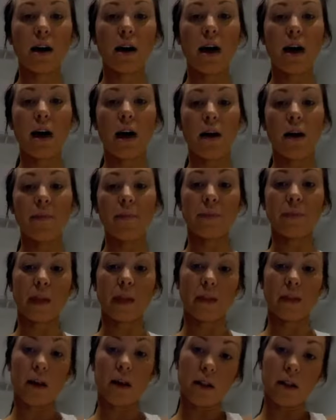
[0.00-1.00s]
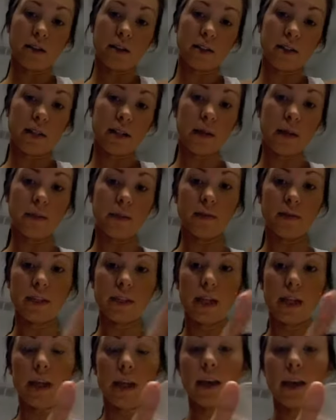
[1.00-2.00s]
And the colors that I'm
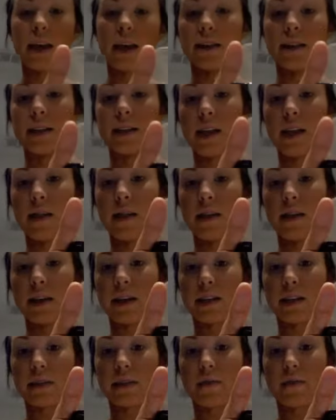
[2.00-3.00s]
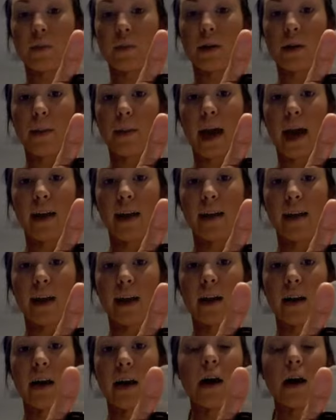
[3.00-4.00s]
using is in this 4 palette
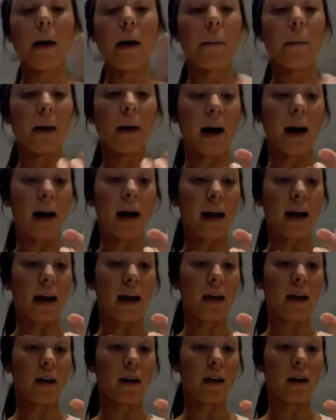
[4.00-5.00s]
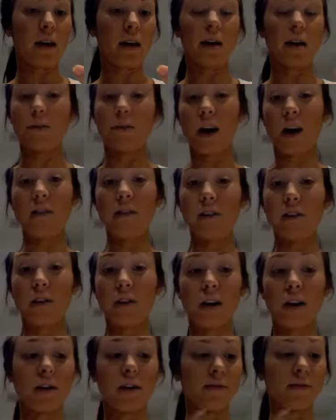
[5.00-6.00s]
by
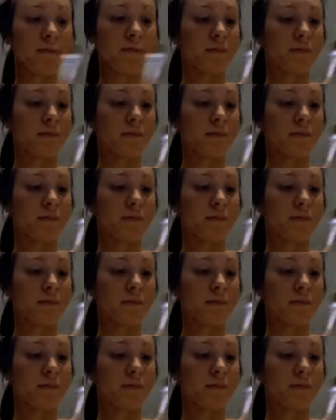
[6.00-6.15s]
CoverGirl.